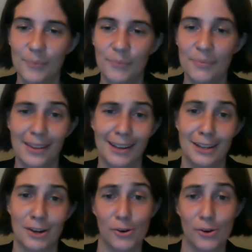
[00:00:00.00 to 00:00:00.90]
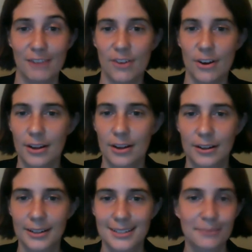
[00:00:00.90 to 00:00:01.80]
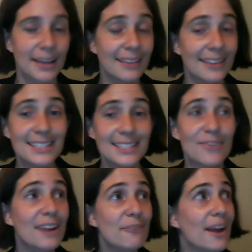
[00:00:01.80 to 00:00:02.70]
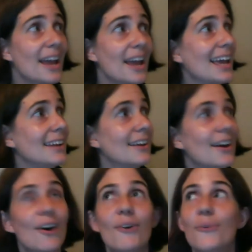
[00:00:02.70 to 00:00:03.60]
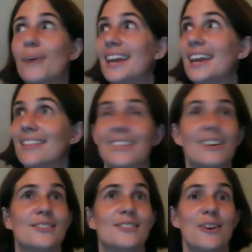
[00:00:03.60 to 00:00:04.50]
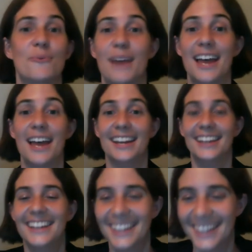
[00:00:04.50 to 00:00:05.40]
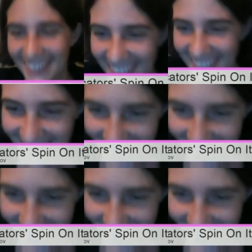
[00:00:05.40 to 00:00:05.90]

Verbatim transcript: you know, great fall color, because I'm like, let's find red. Oh, wait, there's no red. How